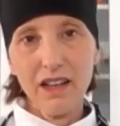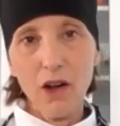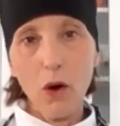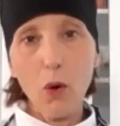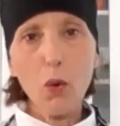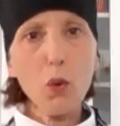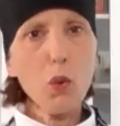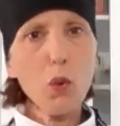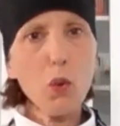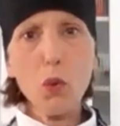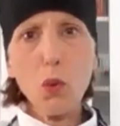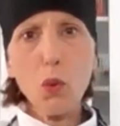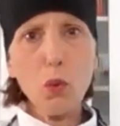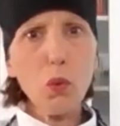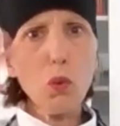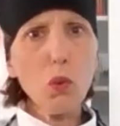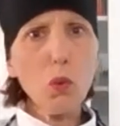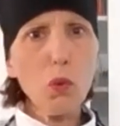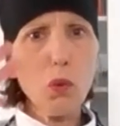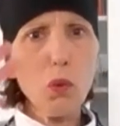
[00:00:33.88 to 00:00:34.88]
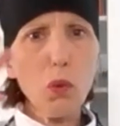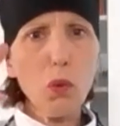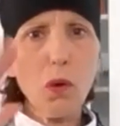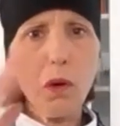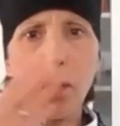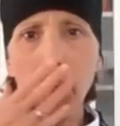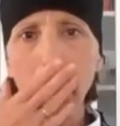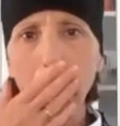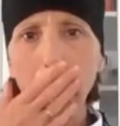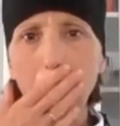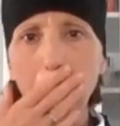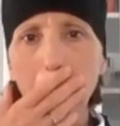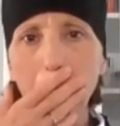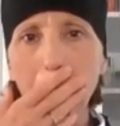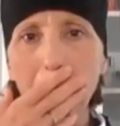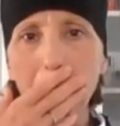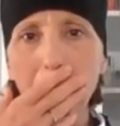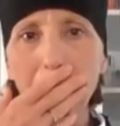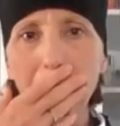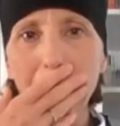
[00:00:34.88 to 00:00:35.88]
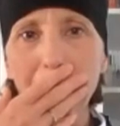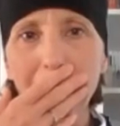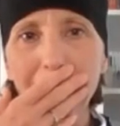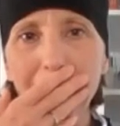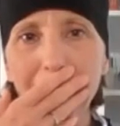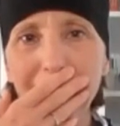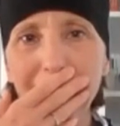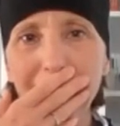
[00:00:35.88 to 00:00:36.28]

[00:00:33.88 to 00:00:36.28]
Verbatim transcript: She also has a bed and breakfast